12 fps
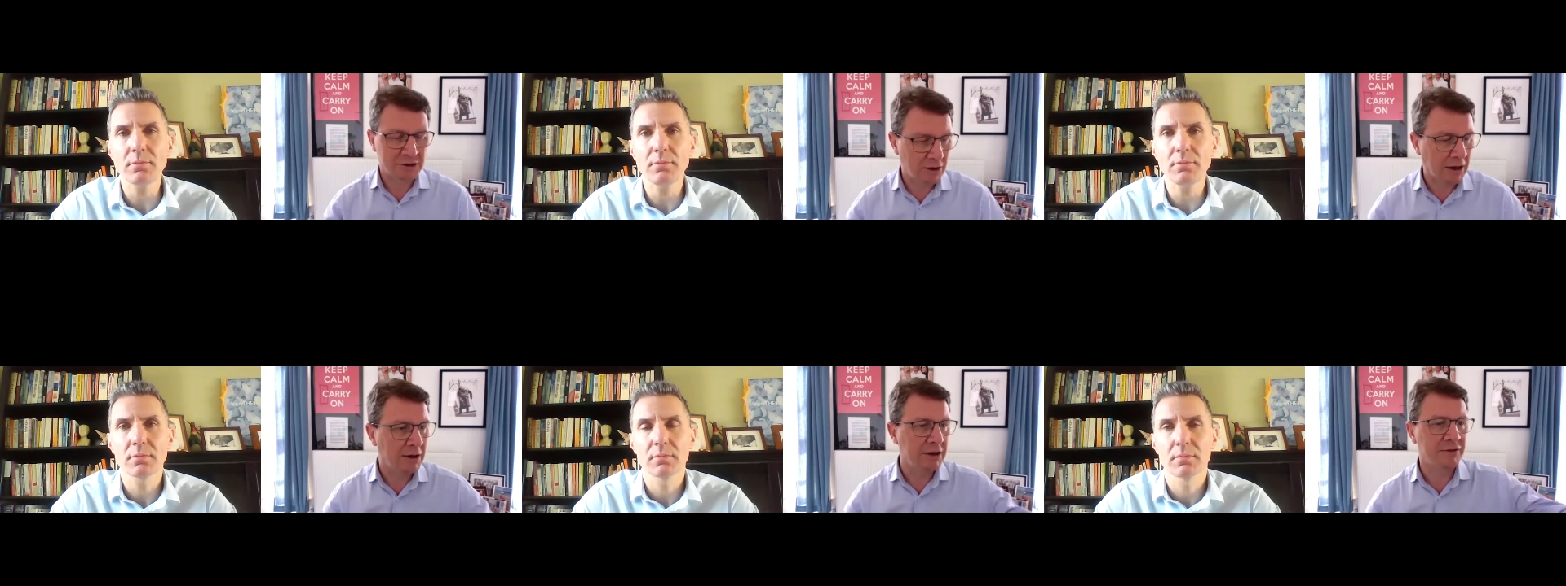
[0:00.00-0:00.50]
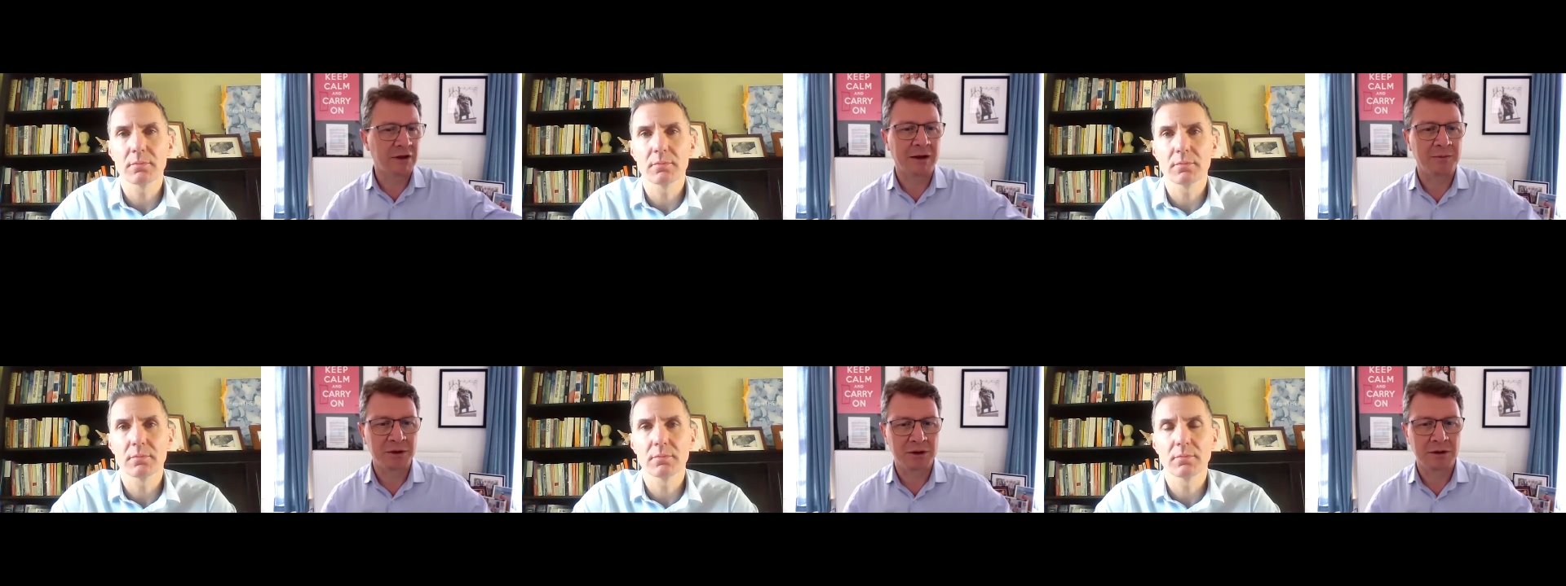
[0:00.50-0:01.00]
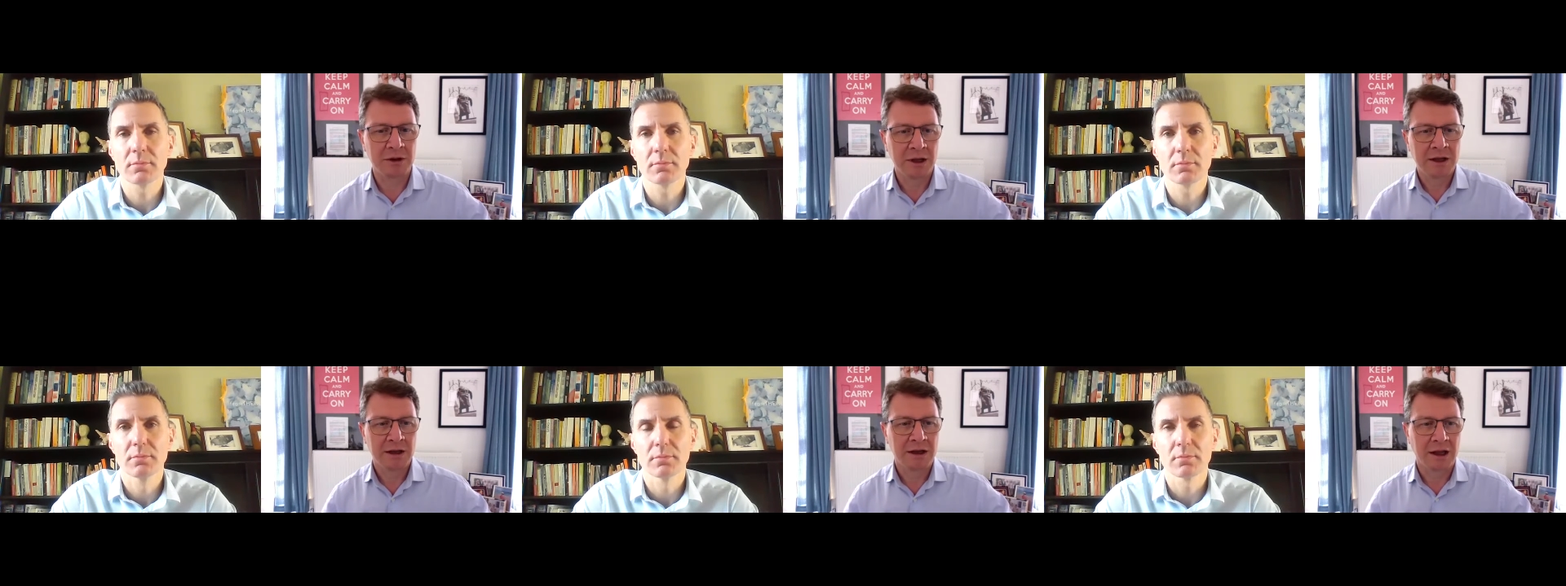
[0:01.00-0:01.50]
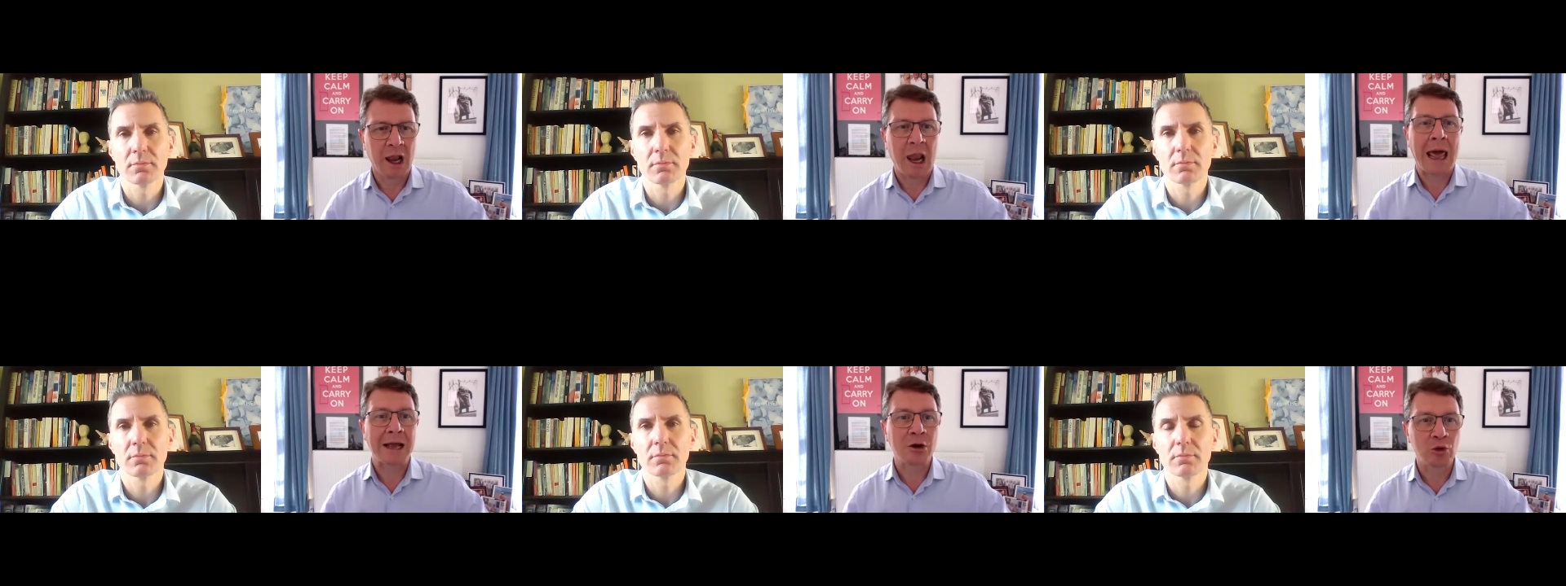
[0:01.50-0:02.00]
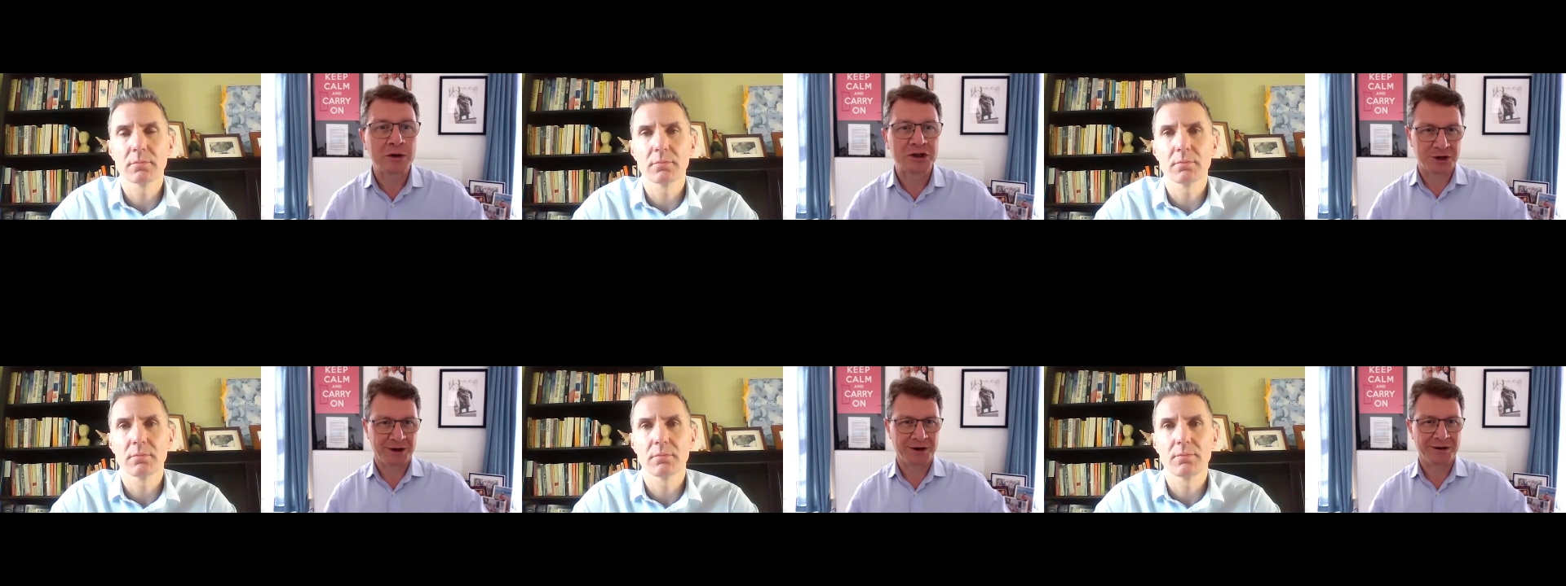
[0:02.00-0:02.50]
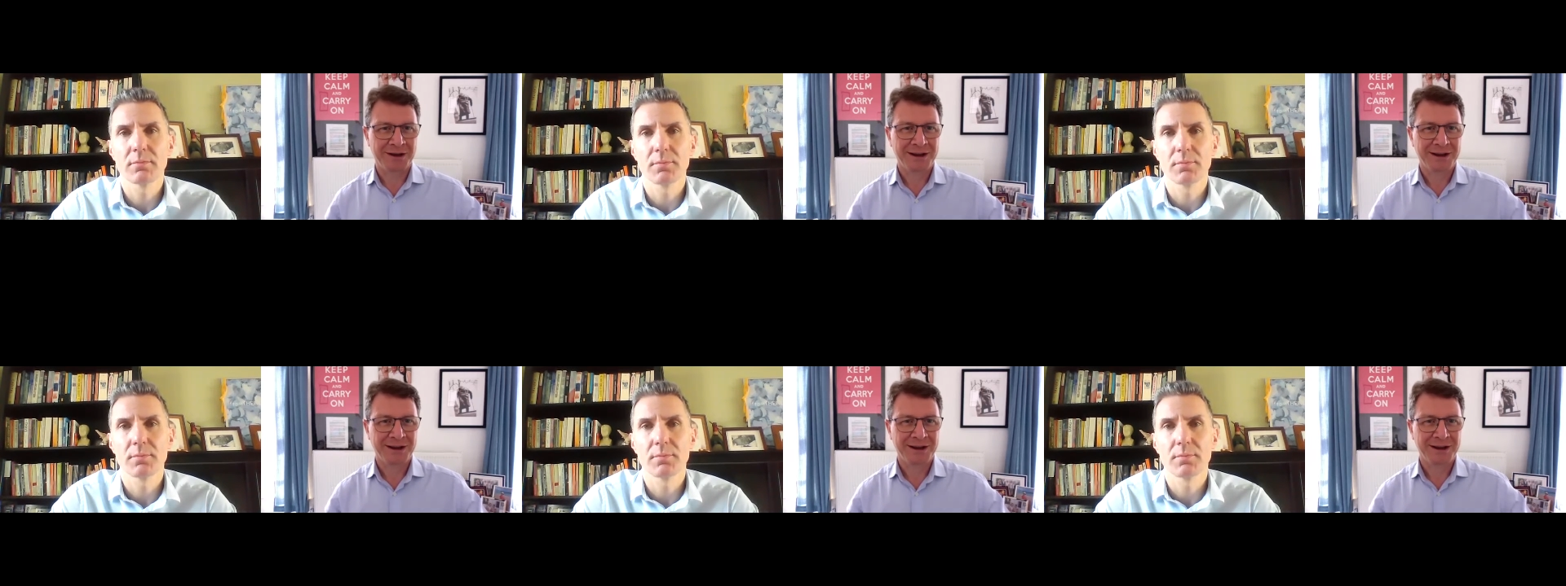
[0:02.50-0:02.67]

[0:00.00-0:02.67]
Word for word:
Speaker 1: or I'll leave that bill uh, languishing